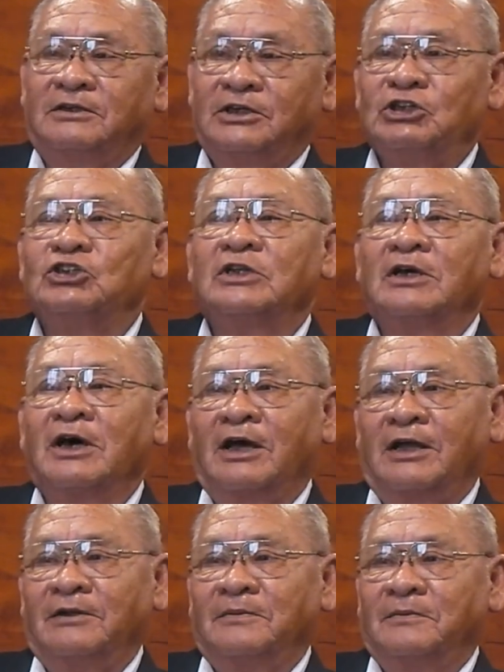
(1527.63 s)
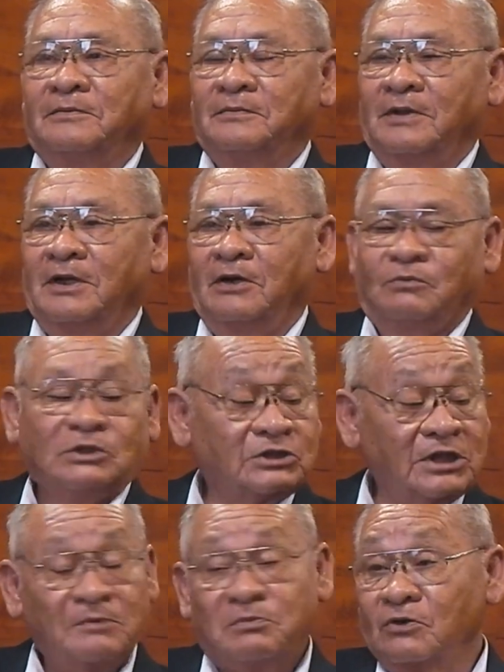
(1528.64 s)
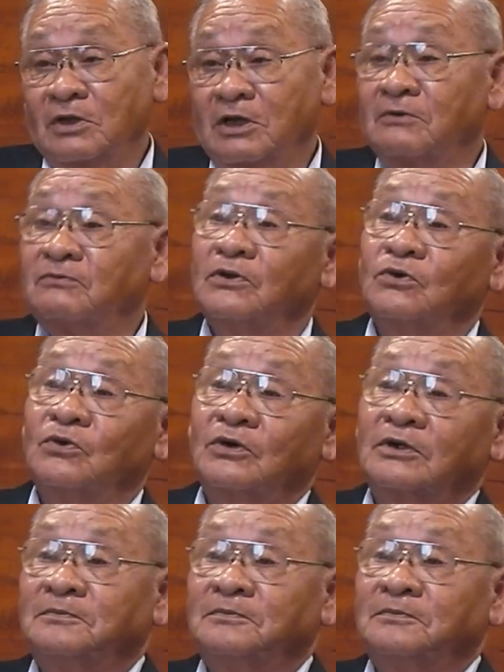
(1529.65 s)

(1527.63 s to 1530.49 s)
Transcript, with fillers: each night. We slept on that floor.